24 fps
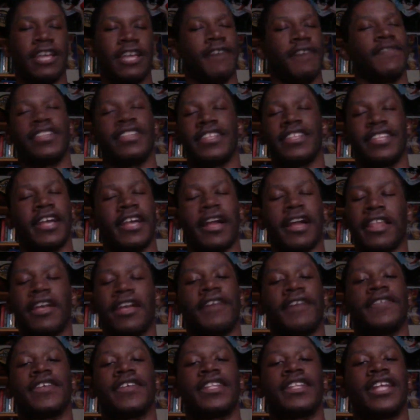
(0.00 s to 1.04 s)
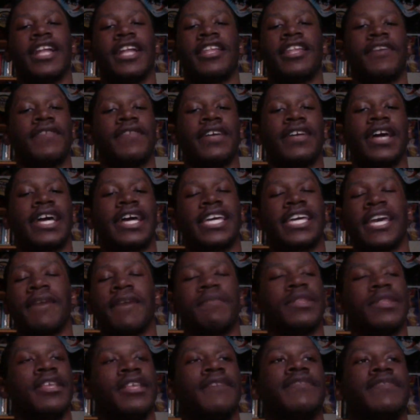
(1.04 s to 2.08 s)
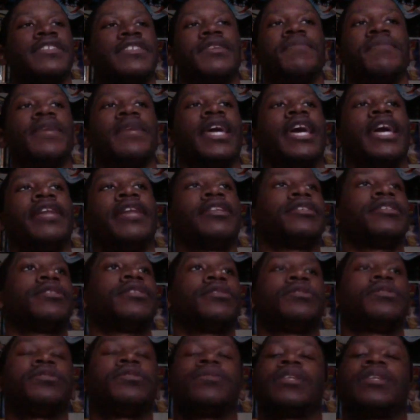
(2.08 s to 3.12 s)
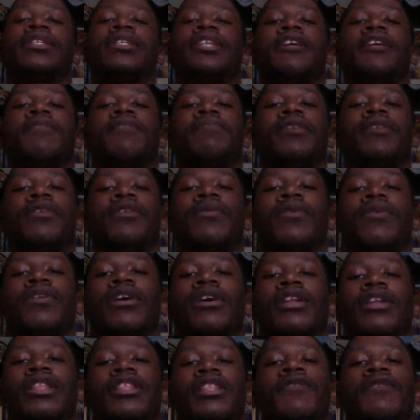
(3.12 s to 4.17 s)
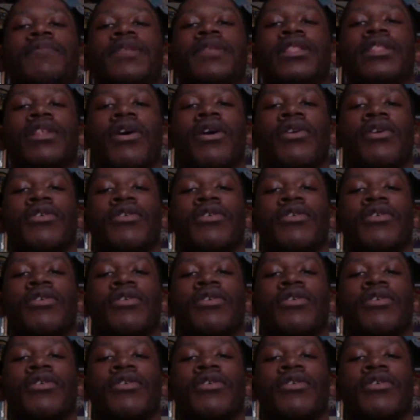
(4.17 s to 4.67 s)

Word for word: I love it. I love it. I love it. I can't believe it's gonna be ending so soon. I thought it'd be going on a little bit